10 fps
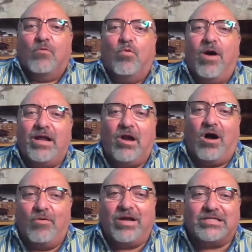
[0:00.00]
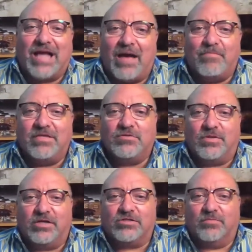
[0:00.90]
What always happens
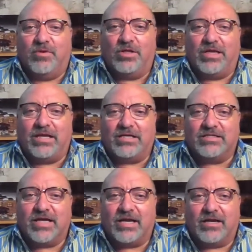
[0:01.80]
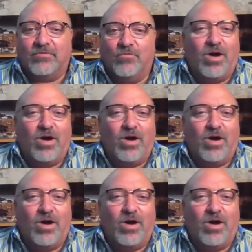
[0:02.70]
when there's a bully in a setting?